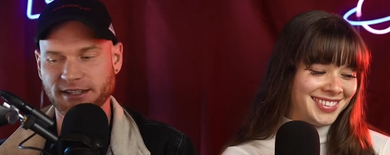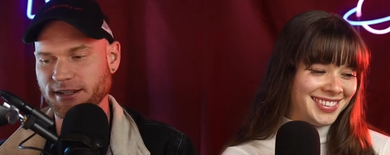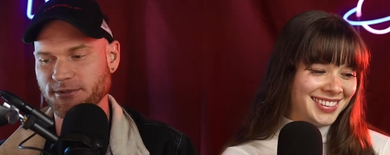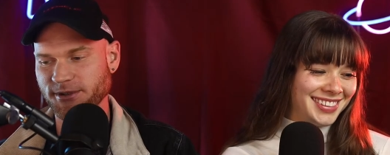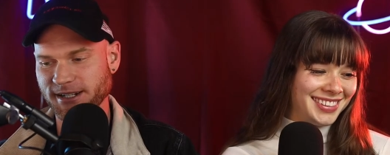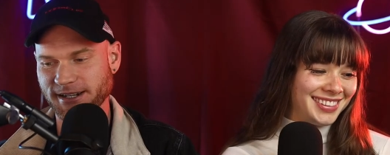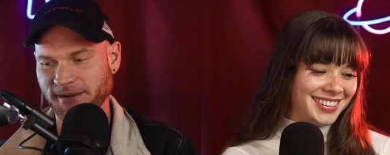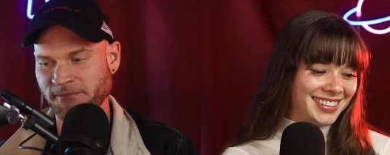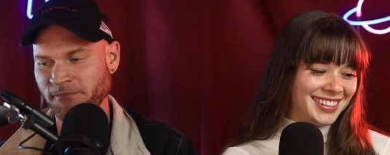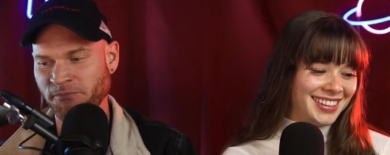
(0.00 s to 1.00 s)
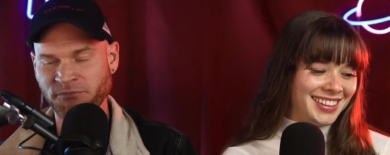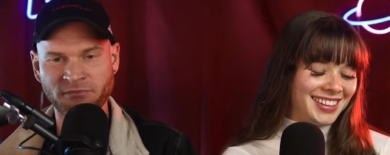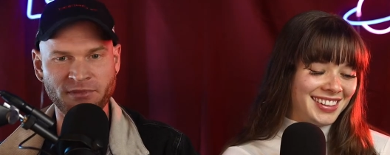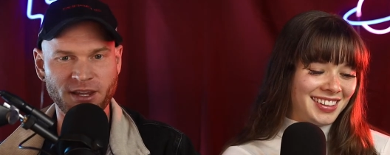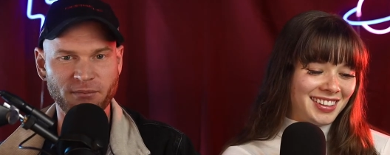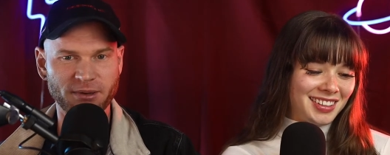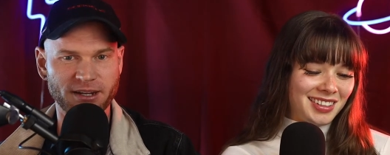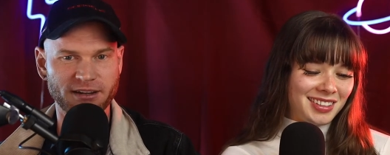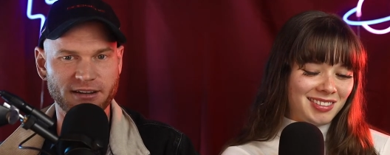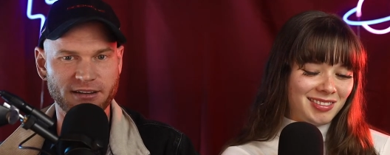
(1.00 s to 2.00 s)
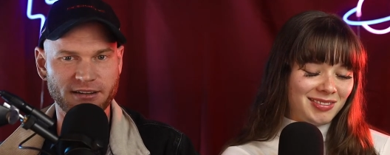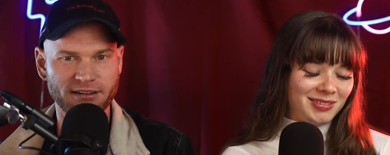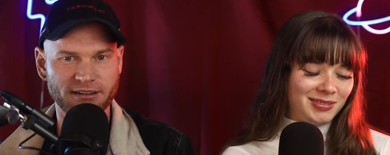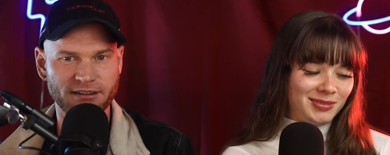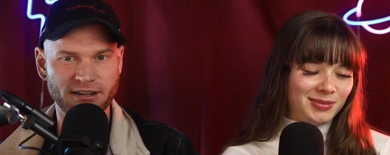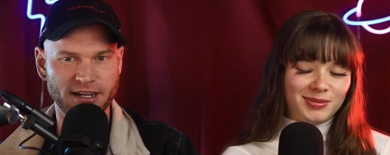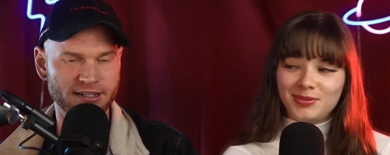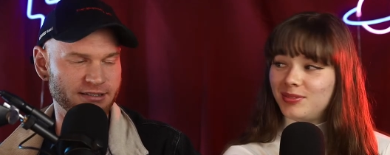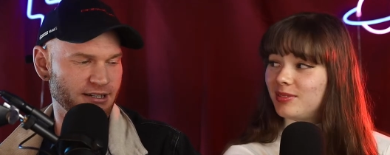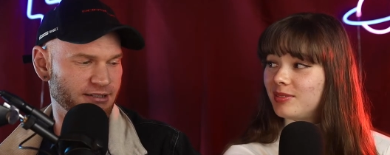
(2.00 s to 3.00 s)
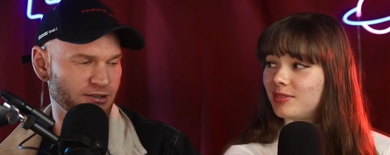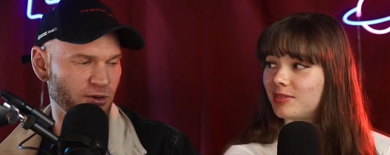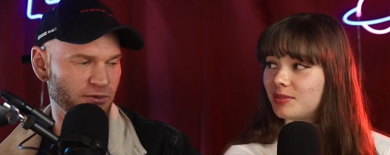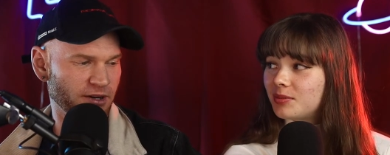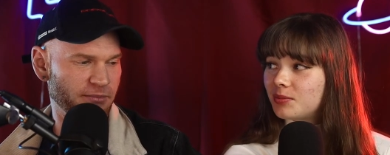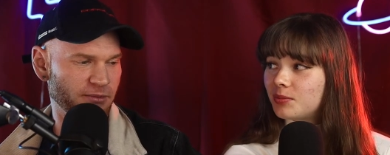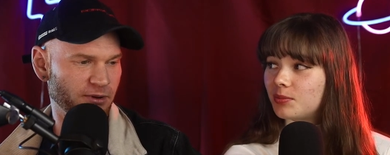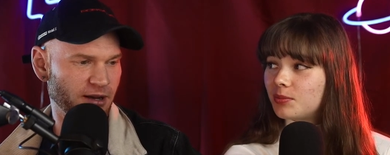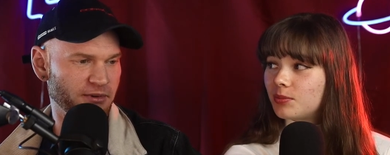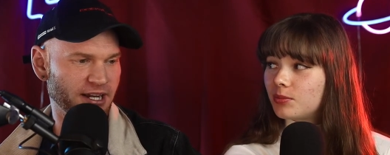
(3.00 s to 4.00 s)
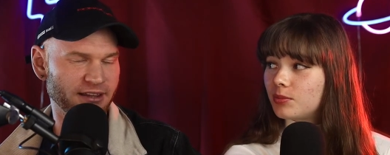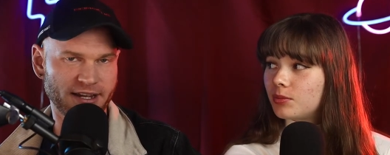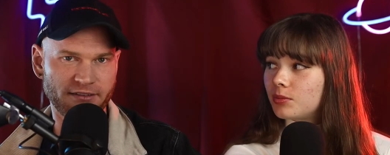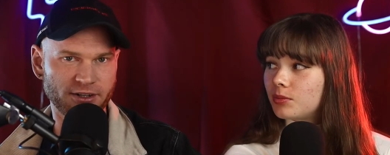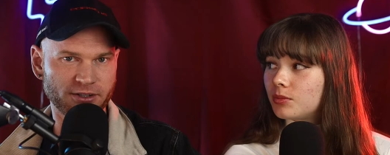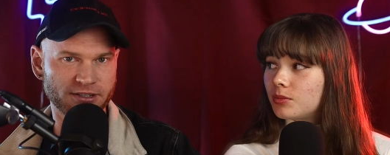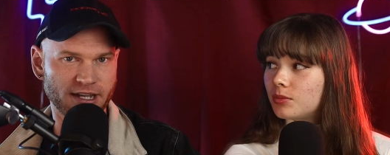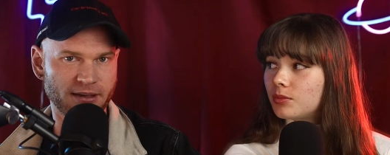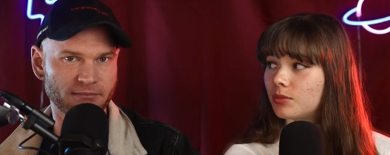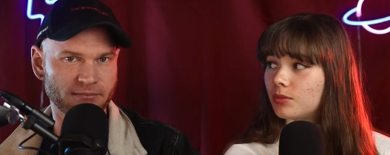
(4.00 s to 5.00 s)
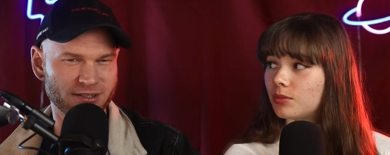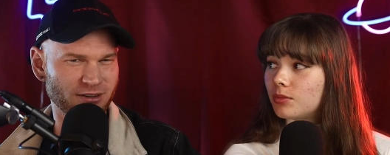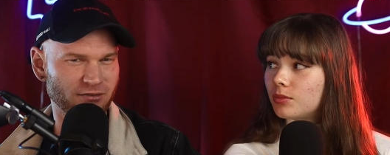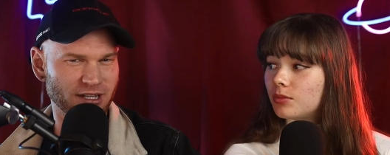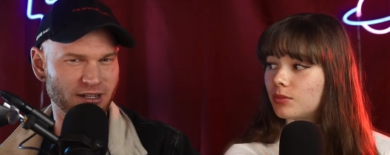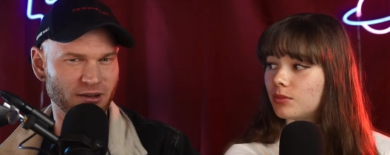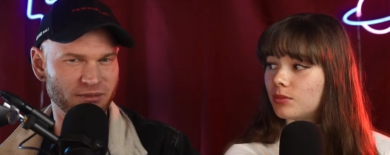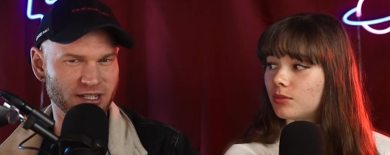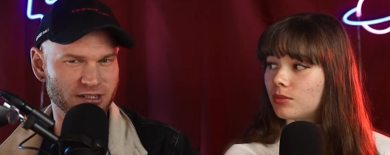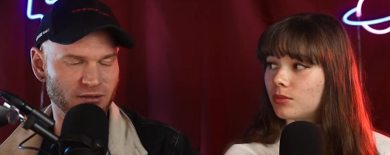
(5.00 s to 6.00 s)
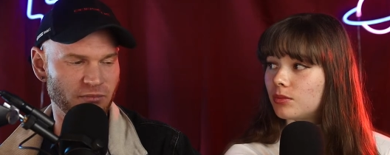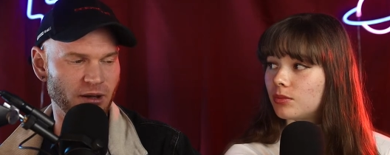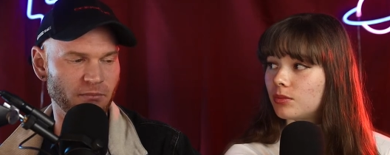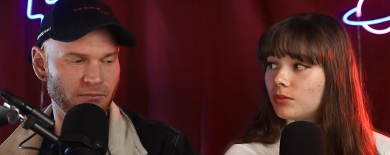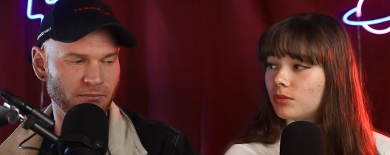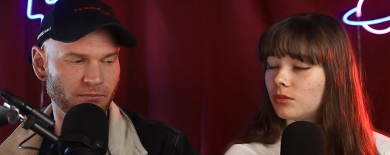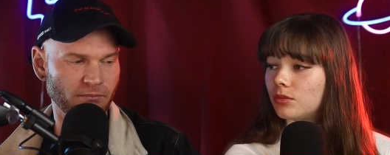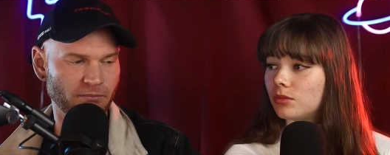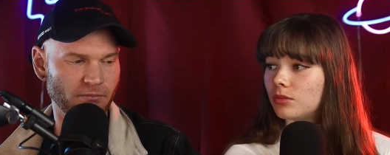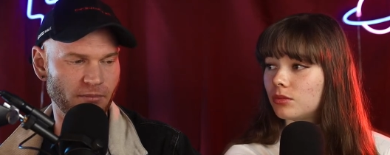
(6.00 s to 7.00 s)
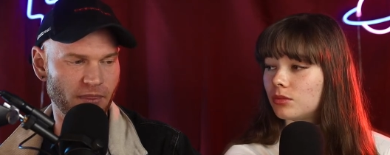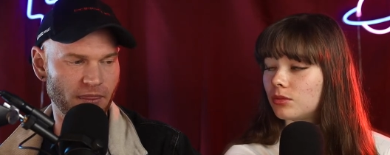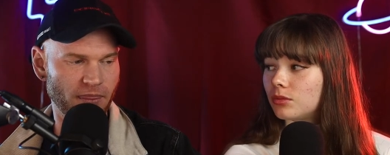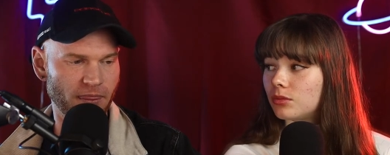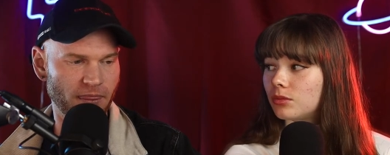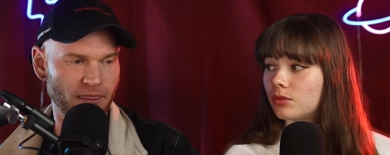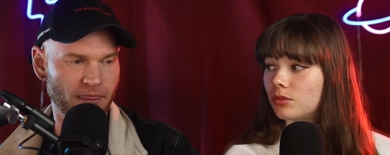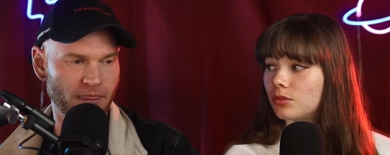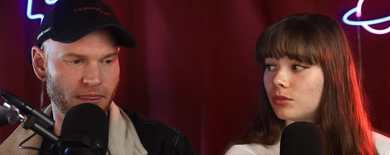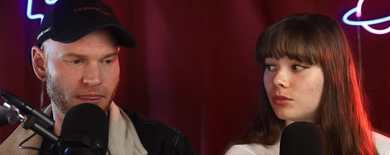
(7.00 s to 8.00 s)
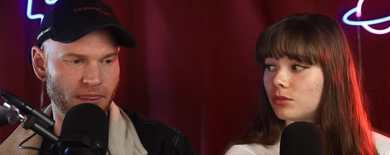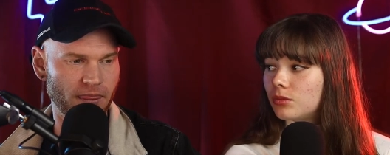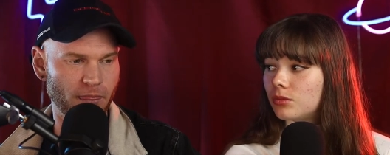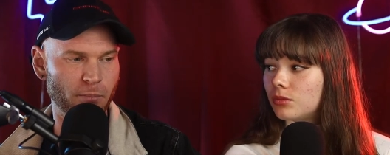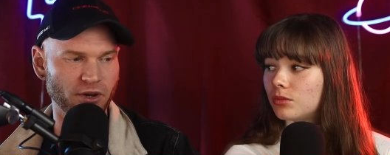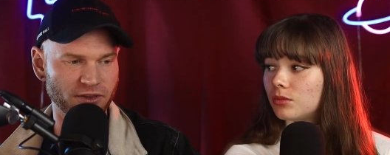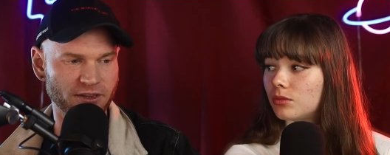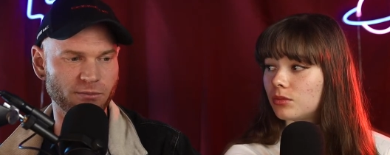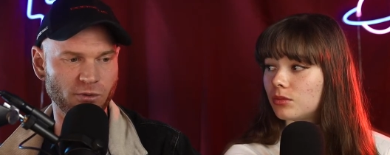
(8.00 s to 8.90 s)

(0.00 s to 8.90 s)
Speaker 1: liberal, didn't I? But yeah, it's it's all three people coming together having a good time. It's not really a competition, but mm. both of them will